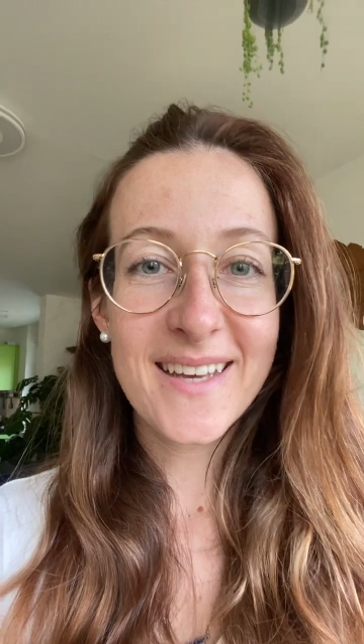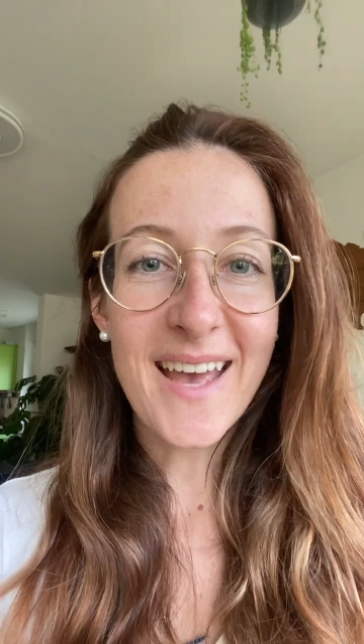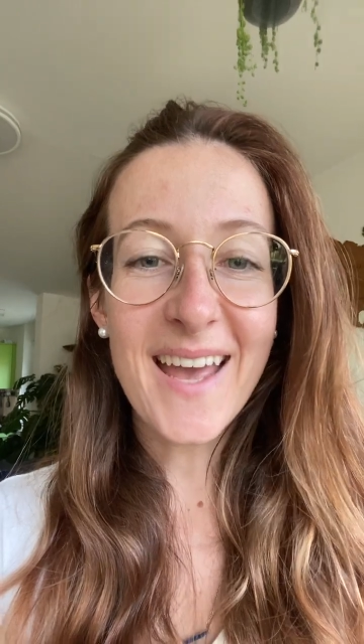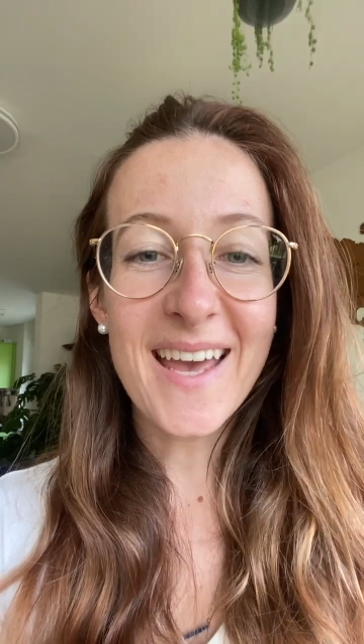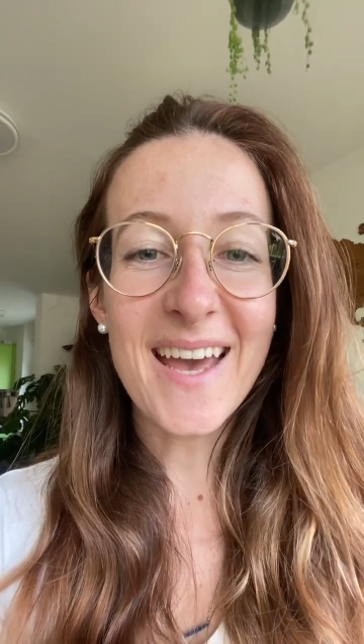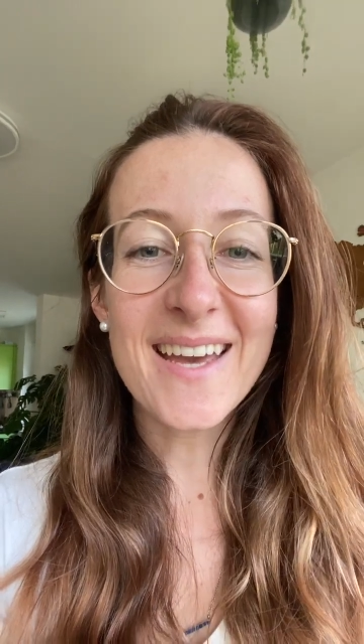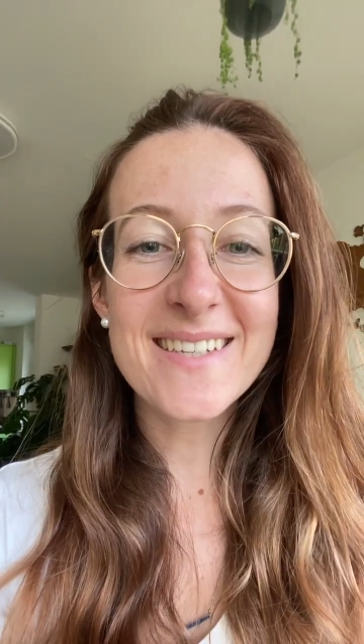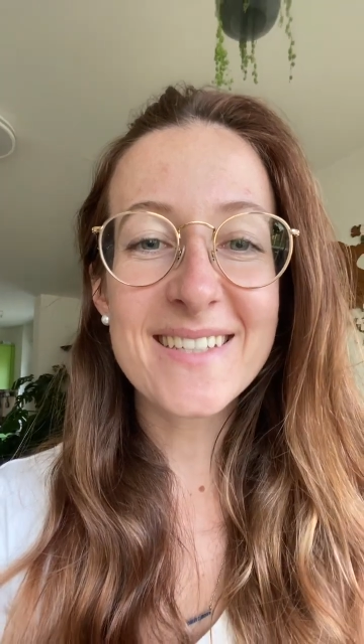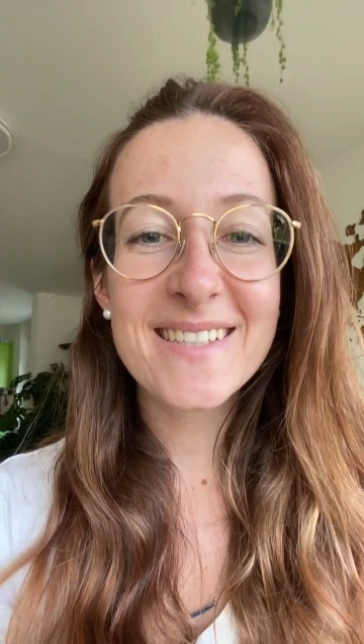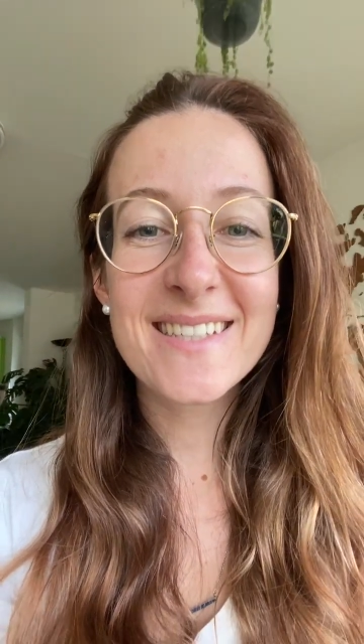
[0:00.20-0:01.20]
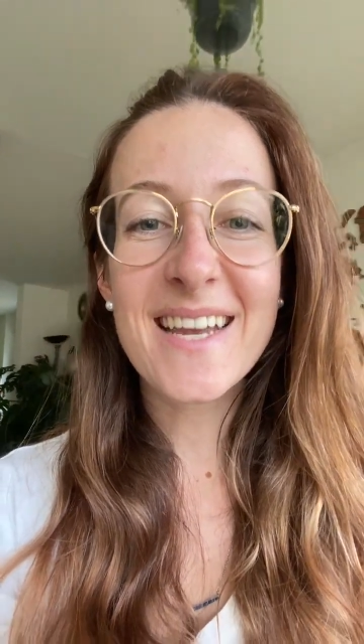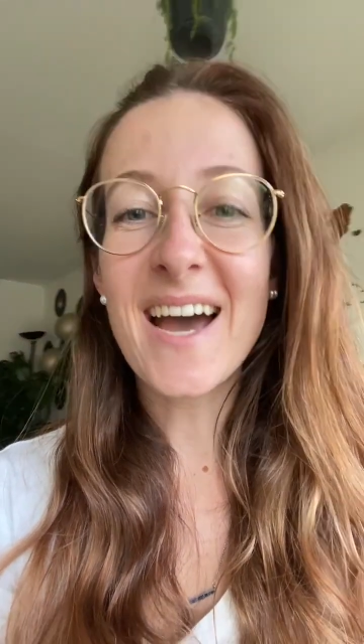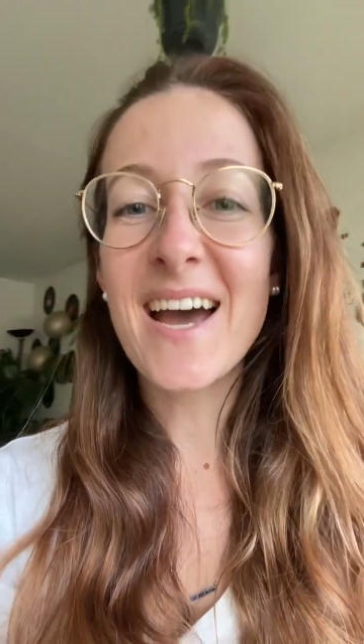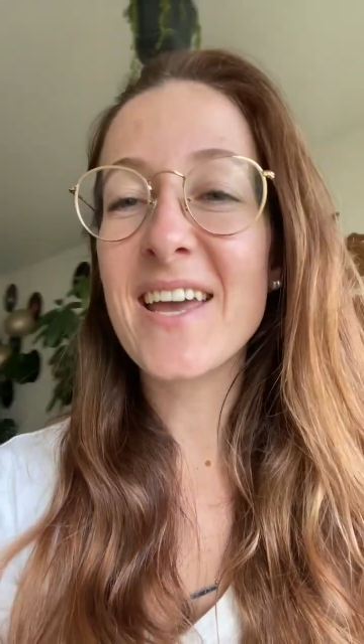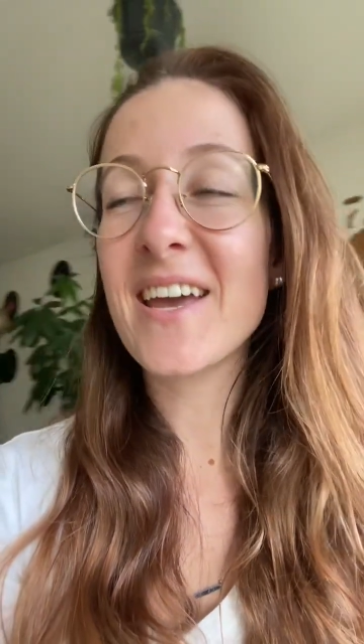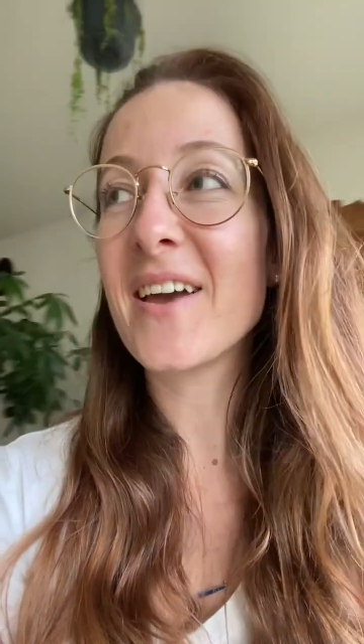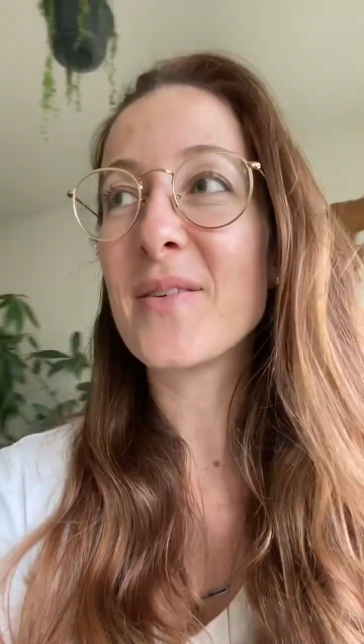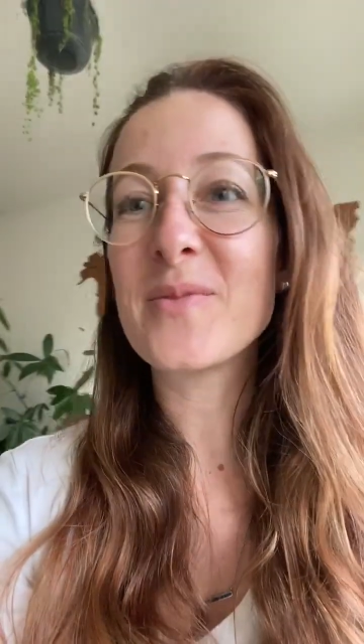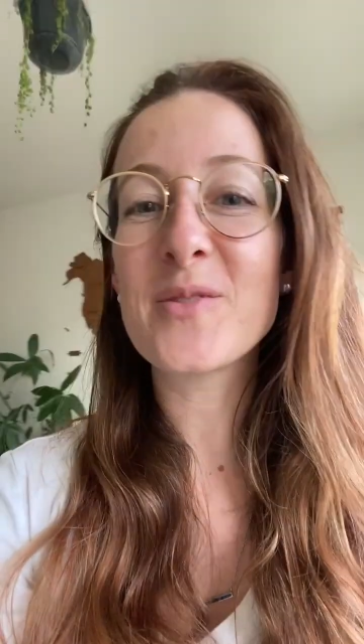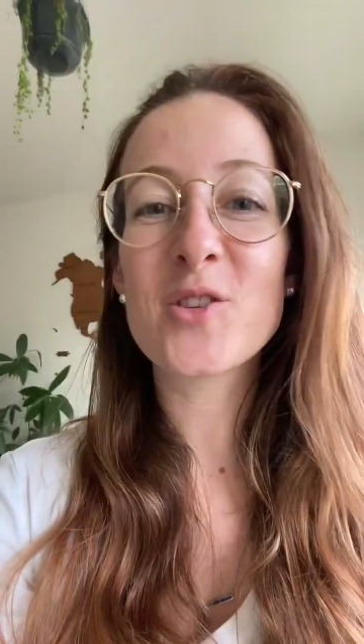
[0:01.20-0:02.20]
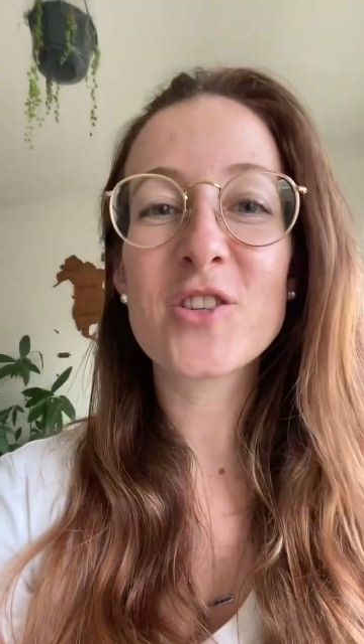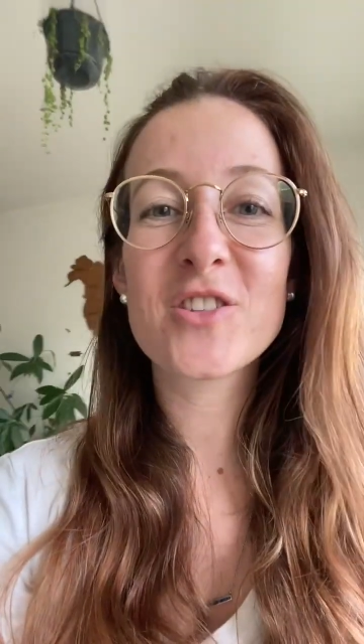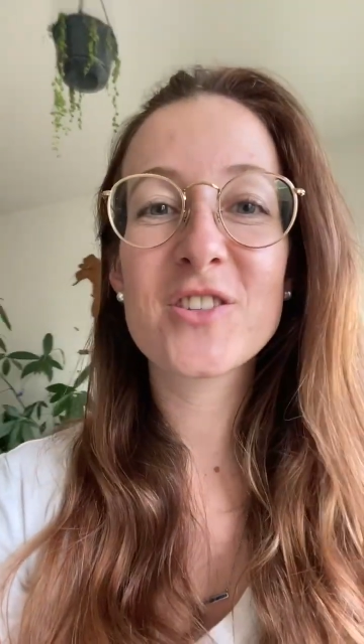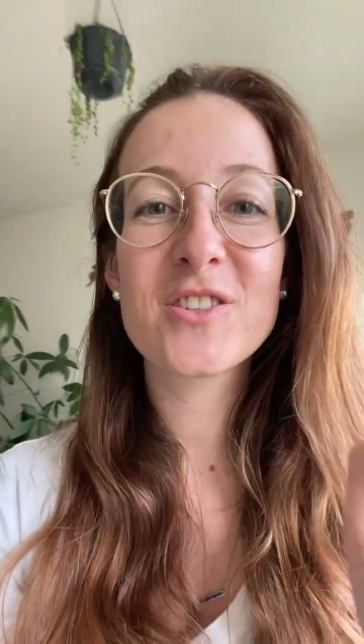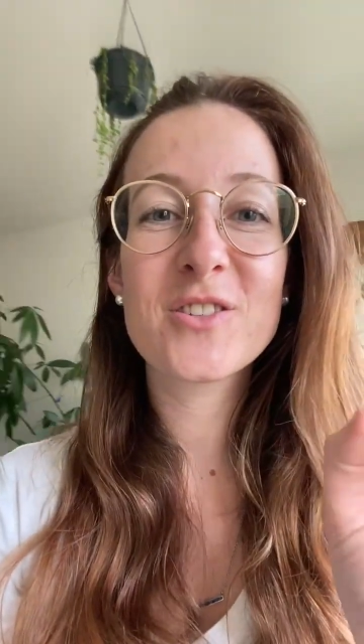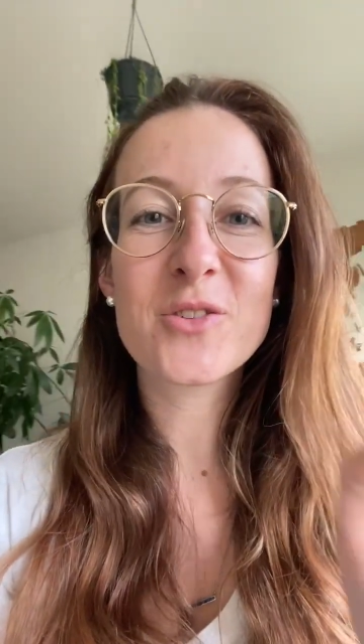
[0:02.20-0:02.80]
Hi guys, I am just